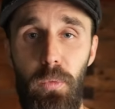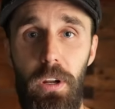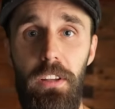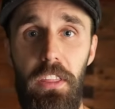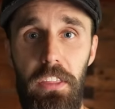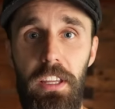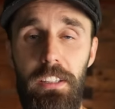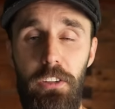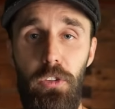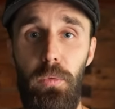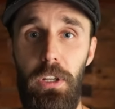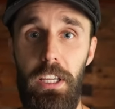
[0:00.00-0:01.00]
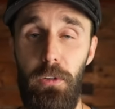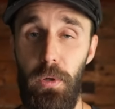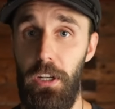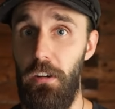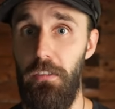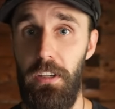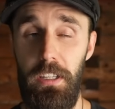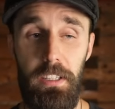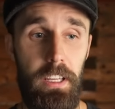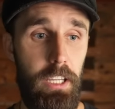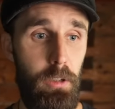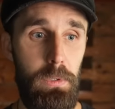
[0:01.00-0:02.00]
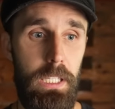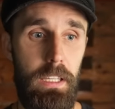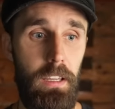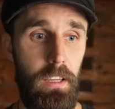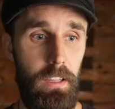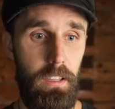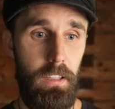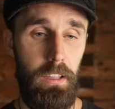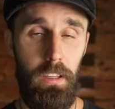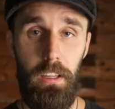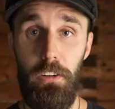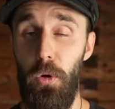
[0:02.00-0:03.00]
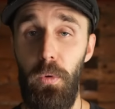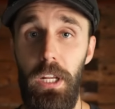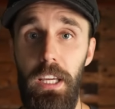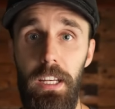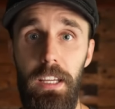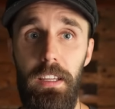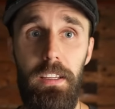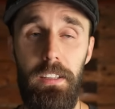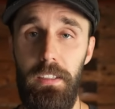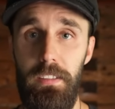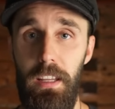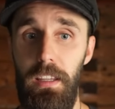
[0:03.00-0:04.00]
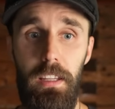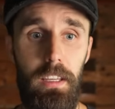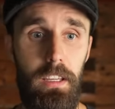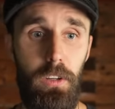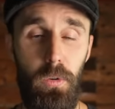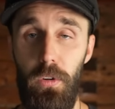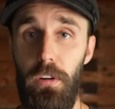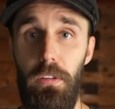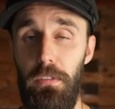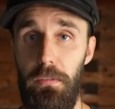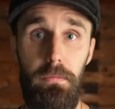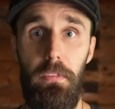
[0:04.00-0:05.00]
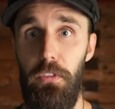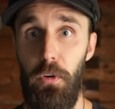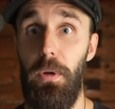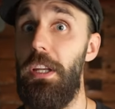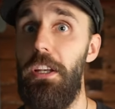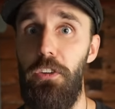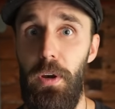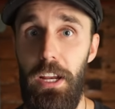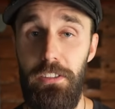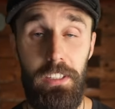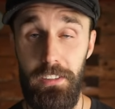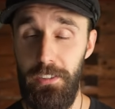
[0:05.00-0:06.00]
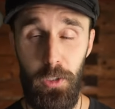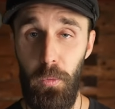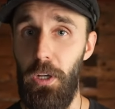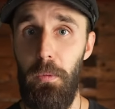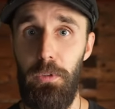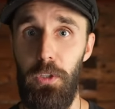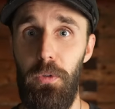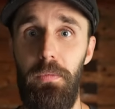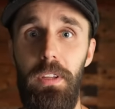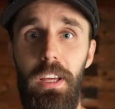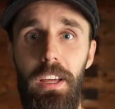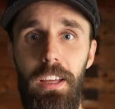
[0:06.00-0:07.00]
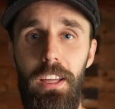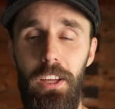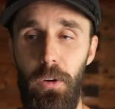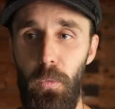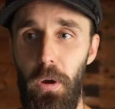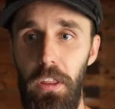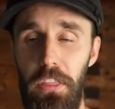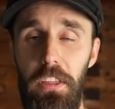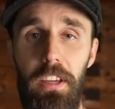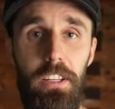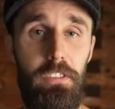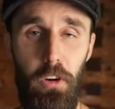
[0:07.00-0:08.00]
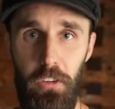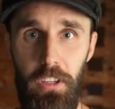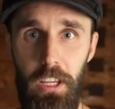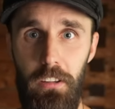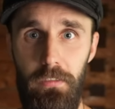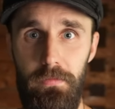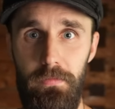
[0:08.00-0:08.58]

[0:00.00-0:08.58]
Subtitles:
one thing that you want to get rid of, and that can be donating, selling, or throwing in the trash. It's totally up to you. One thing the first day.